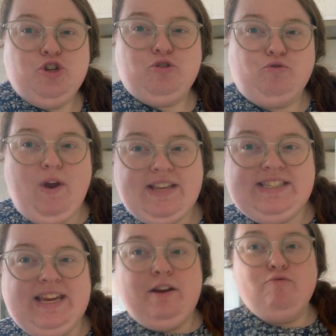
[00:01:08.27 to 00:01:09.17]

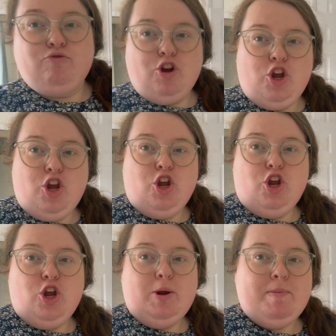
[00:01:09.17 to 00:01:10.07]
dressing
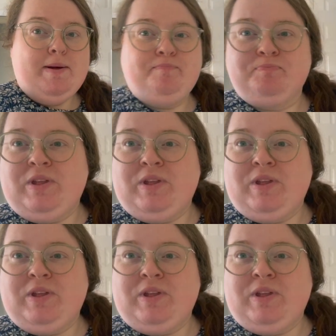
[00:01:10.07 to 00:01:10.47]
room